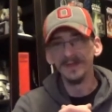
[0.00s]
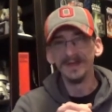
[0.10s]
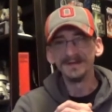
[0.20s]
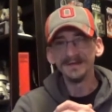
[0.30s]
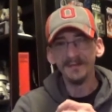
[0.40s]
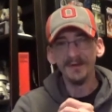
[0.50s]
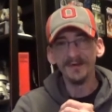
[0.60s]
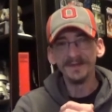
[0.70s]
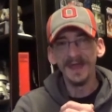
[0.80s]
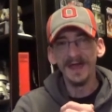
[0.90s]
this. I'm
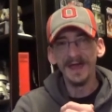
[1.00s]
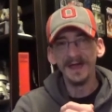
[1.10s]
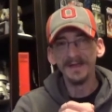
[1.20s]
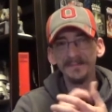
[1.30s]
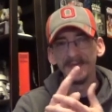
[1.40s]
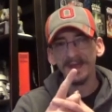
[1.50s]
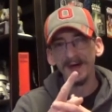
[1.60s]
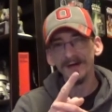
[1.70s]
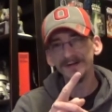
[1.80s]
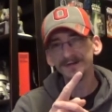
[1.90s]
going to tag Big
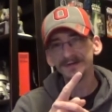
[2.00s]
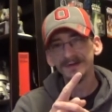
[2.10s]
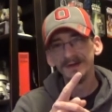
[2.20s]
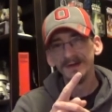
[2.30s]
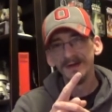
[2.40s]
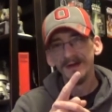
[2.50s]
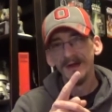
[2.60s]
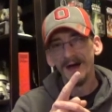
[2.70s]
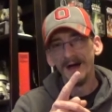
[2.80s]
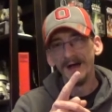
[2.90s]
Uncs,
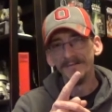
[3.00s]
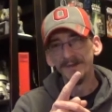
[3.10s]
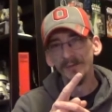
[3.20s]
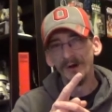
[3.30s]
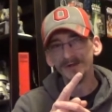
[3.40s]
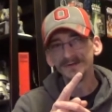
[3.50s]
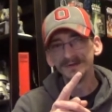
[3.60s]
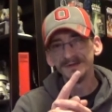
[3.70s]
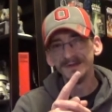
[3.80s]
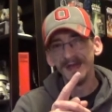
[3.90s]
uh, if you watch
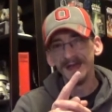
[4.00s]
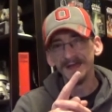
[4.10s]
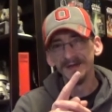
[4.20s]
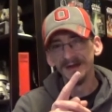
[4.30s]
this, tag you're